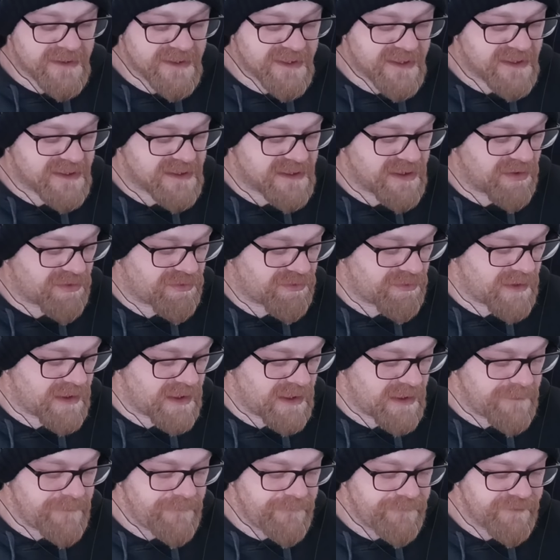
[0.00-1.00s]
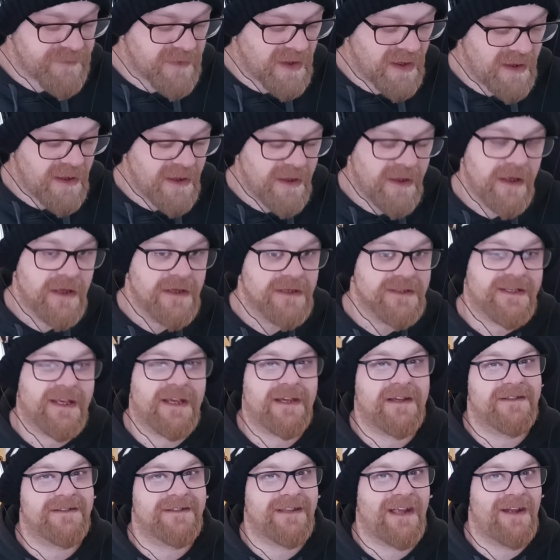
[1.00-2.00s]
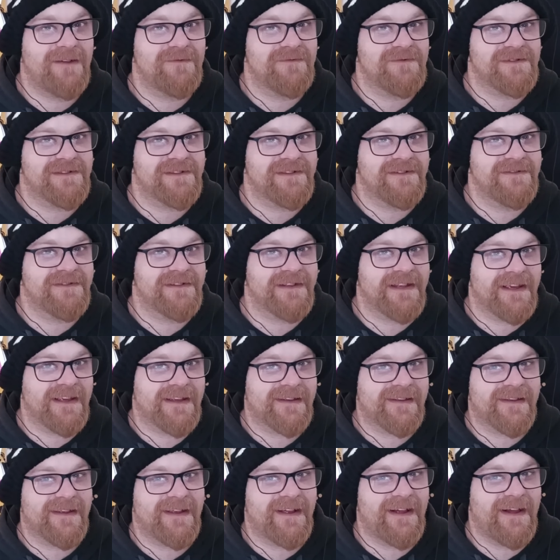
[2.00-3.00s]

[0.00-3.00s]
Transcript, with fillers: sixty three. Second time we're doing this,